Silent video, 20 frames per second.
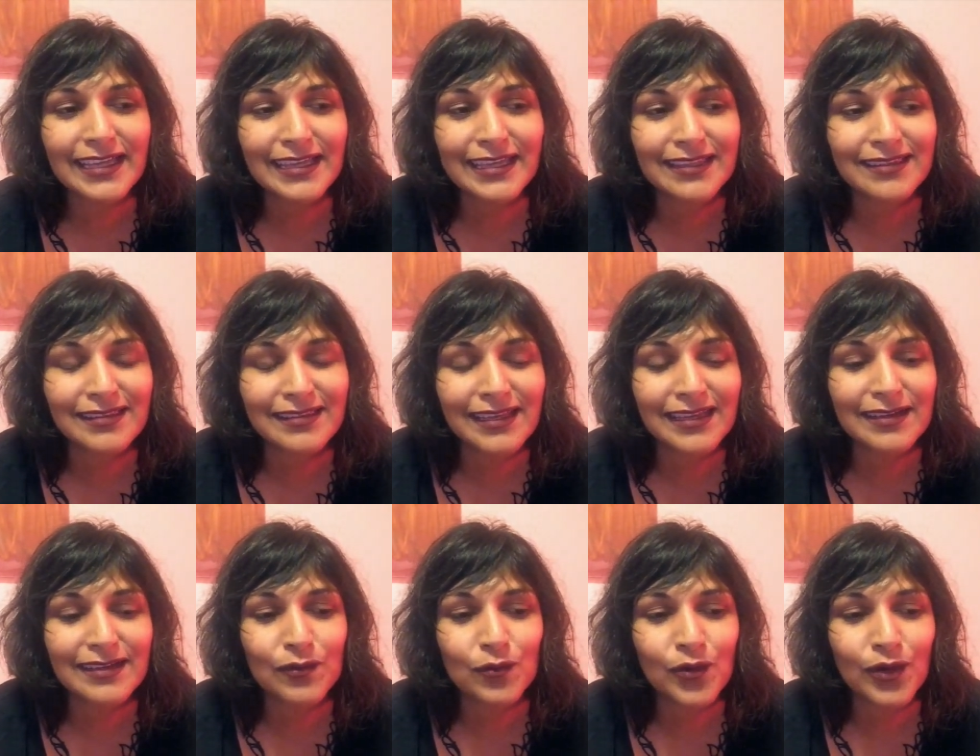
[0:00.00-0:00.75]

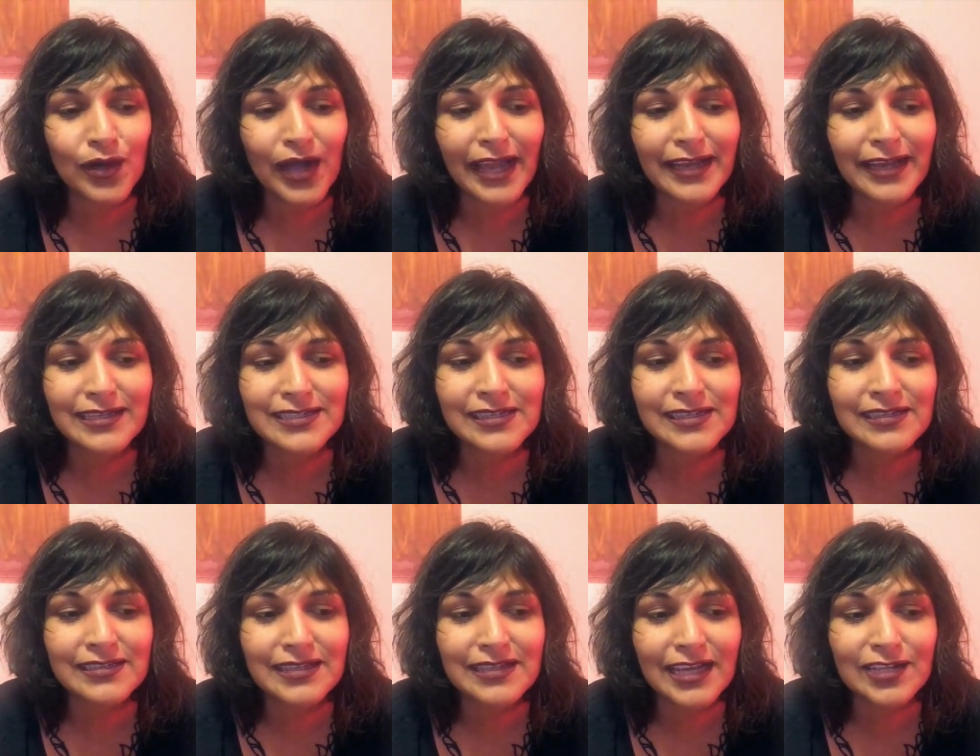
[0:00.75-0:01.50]
think I
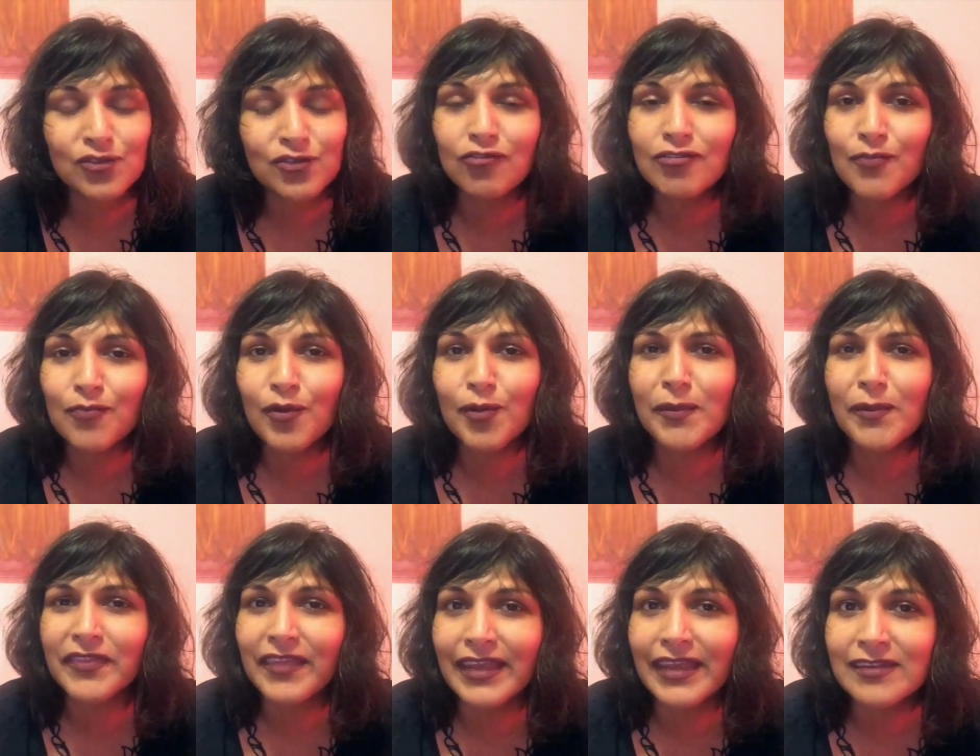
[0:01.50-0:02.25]
didn't, I talked more
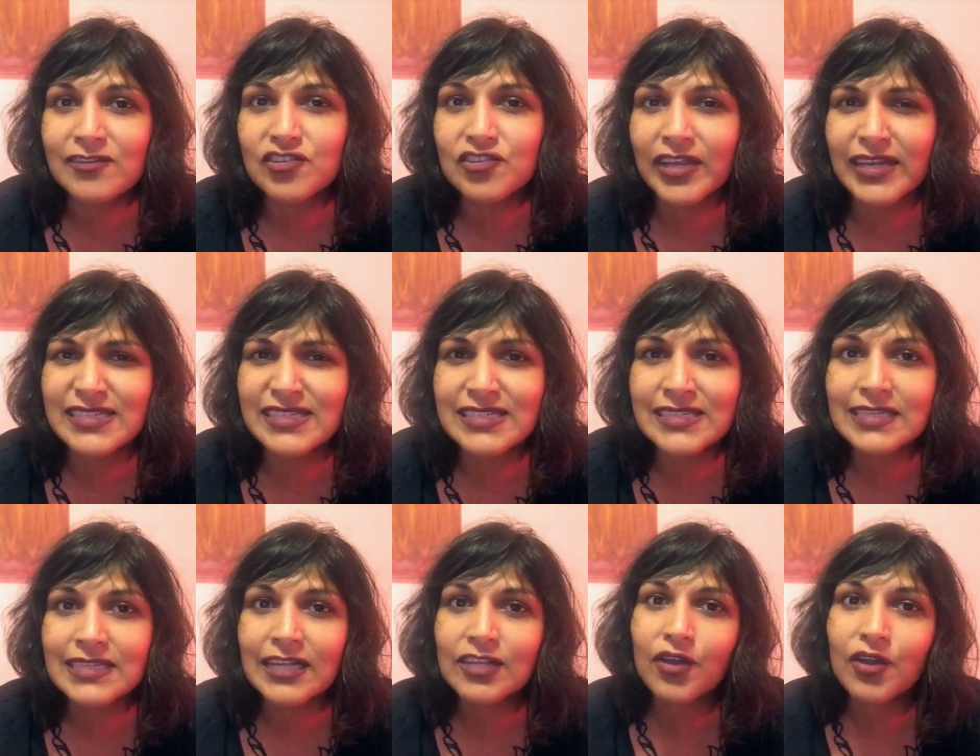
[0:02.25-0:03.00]
about the energy and I didn't
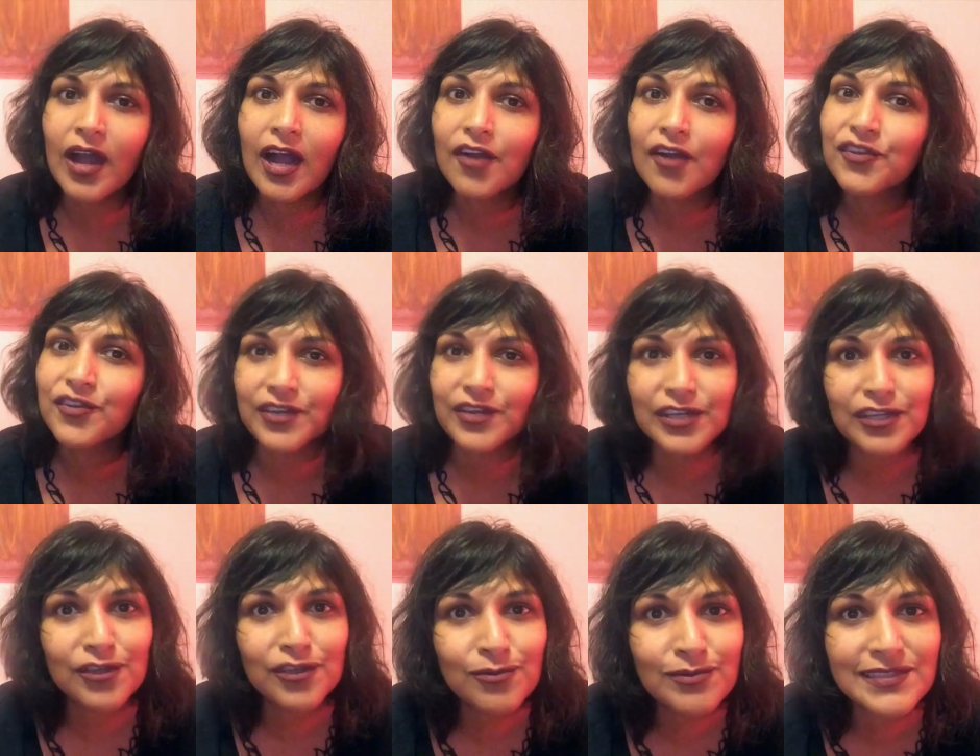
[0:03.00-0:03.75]
tell you how you can
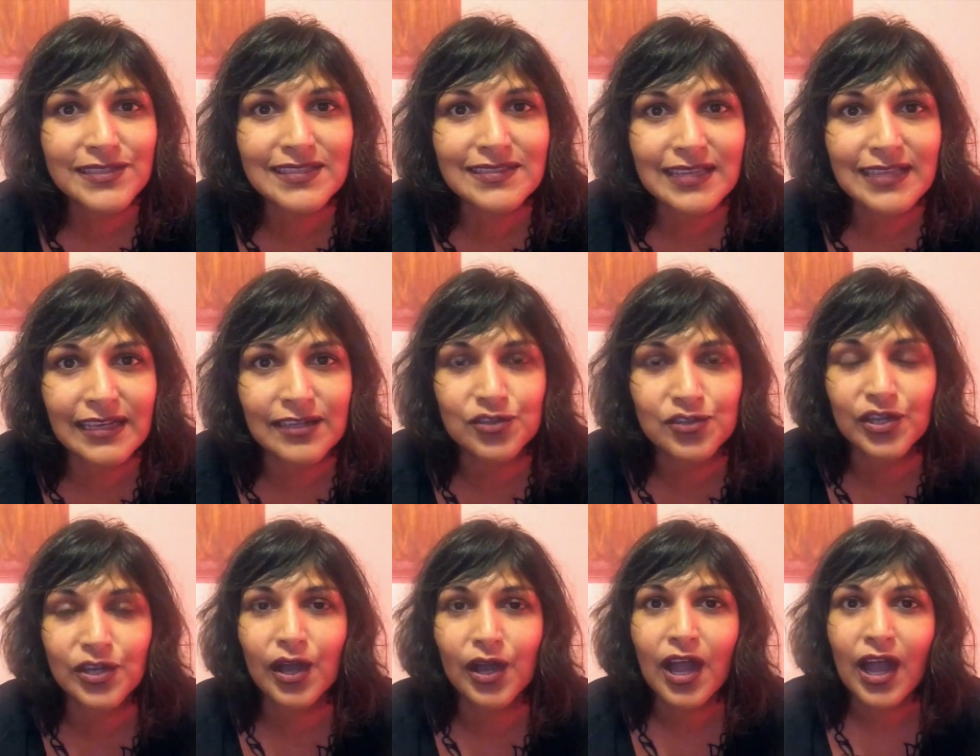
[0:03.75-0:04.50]
use this
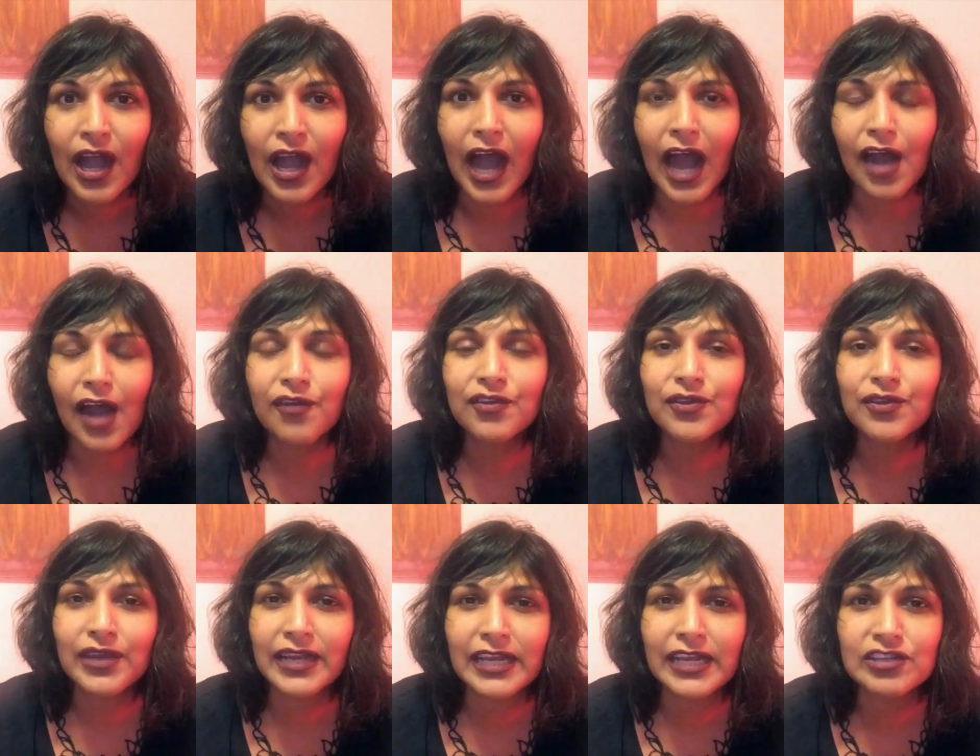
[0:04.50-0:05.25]
energy or how you
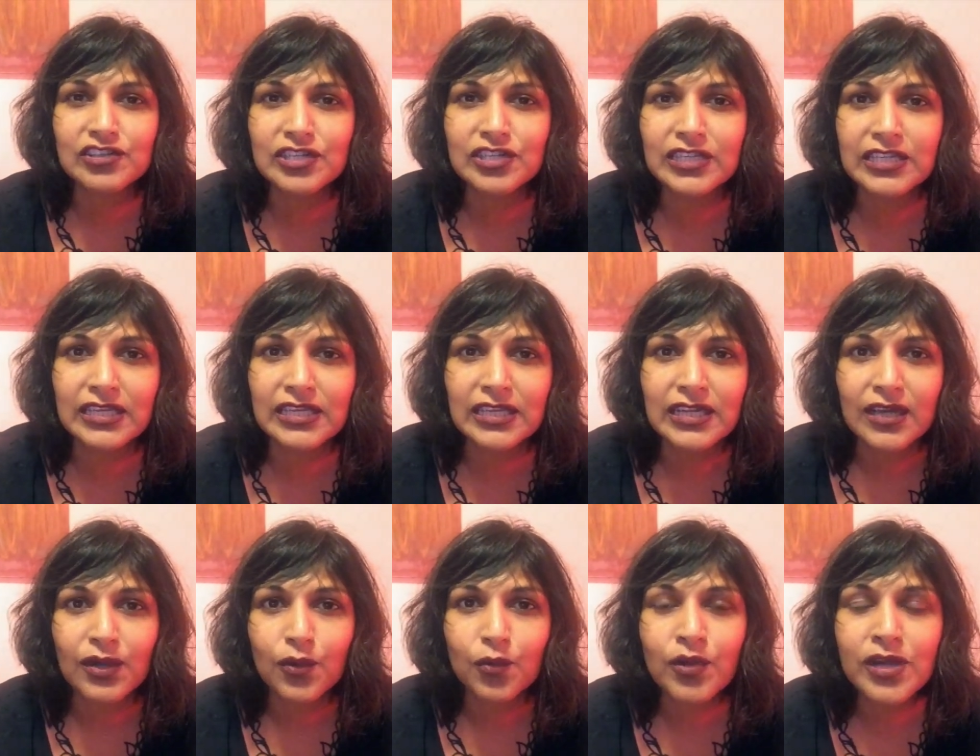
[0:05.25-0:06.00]
can actually
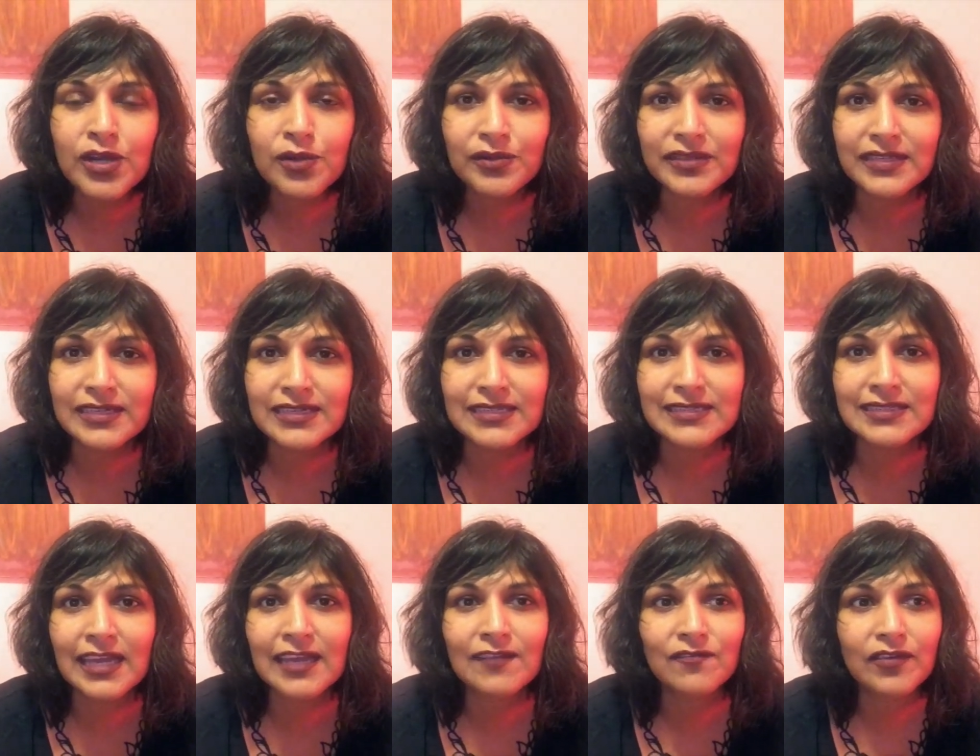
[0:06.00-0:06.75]
work with it,
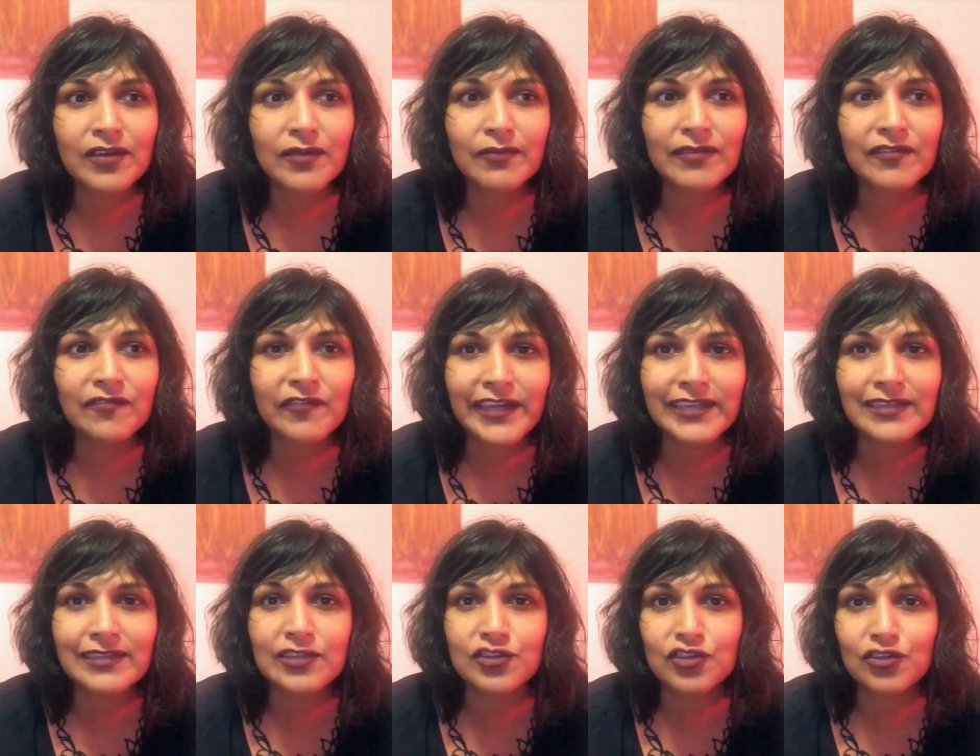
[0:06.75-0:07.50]
aside from the
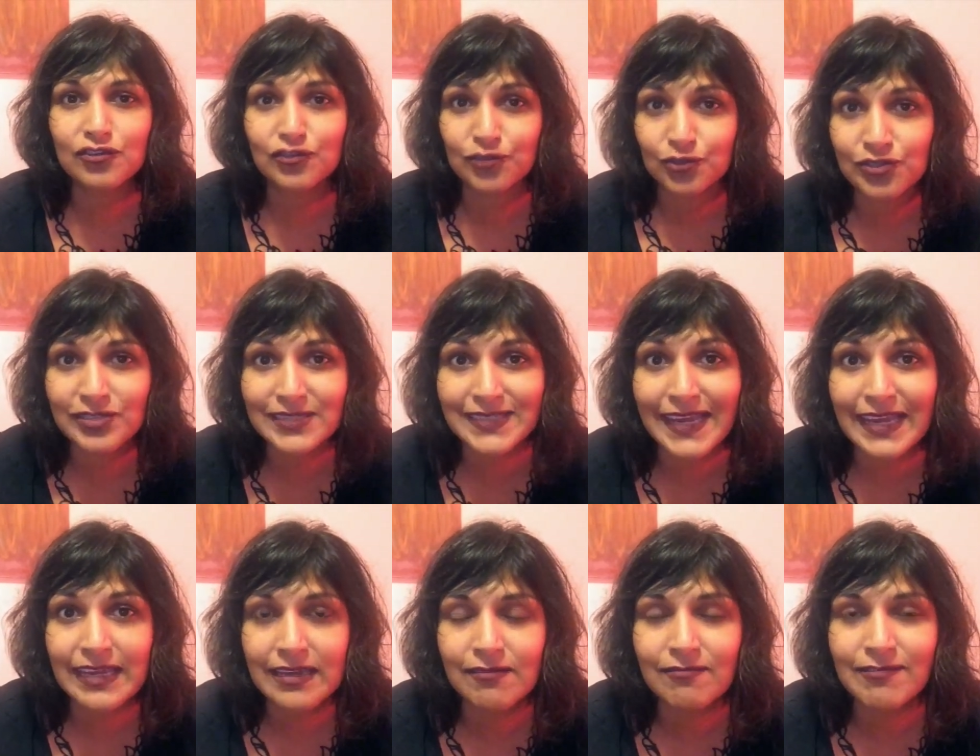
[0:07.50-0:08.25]
fact that you should
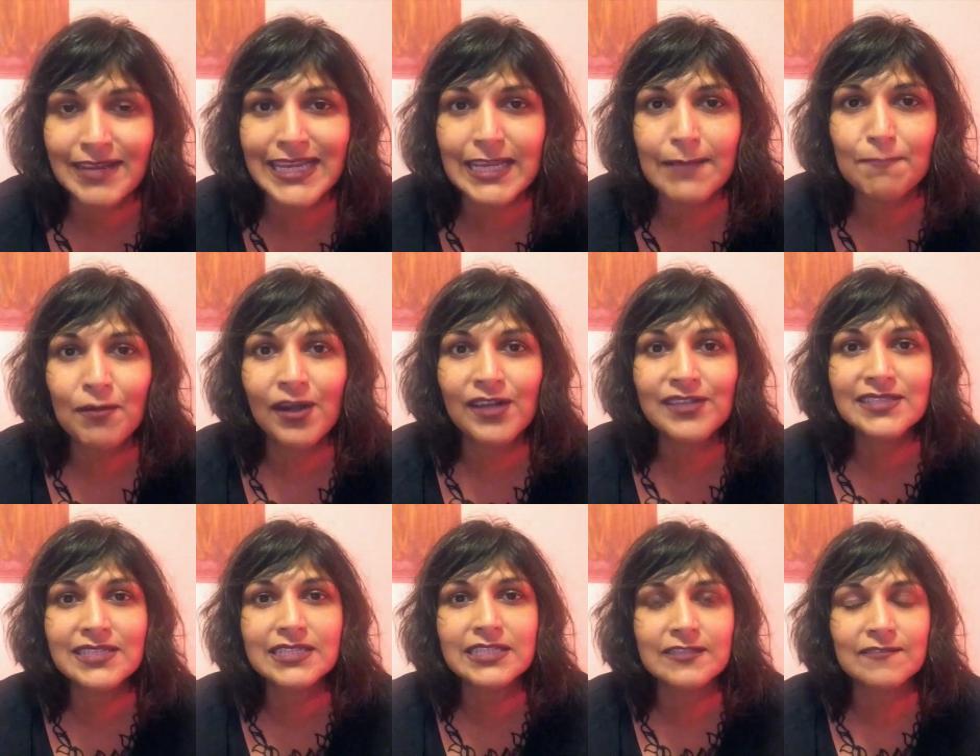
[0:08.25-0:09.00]
stay really
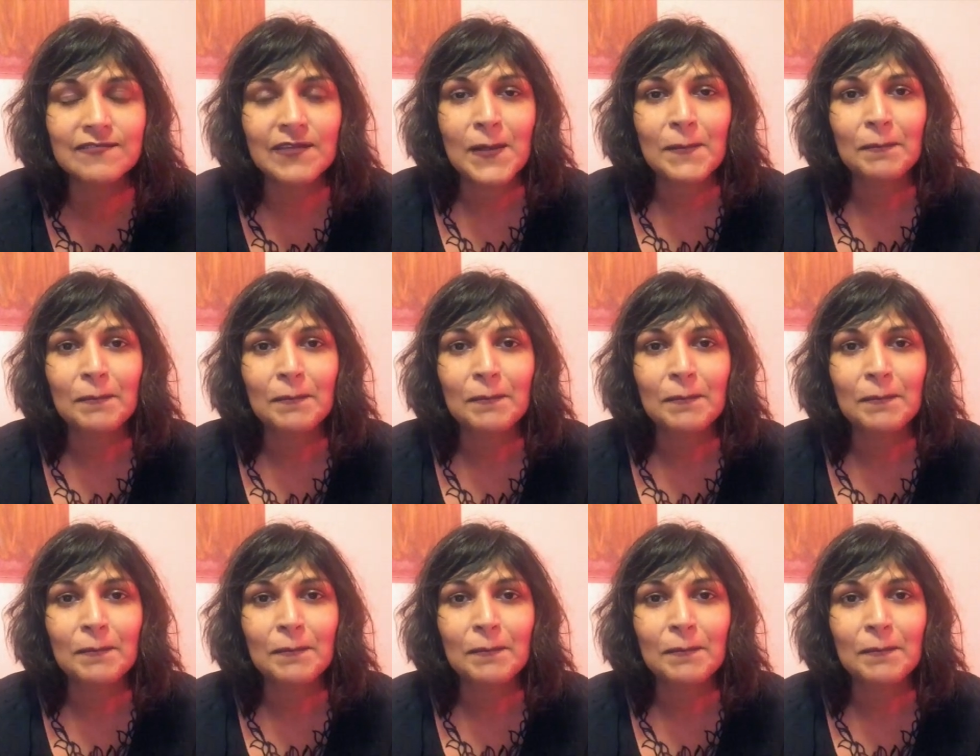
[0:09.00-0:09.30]
positive.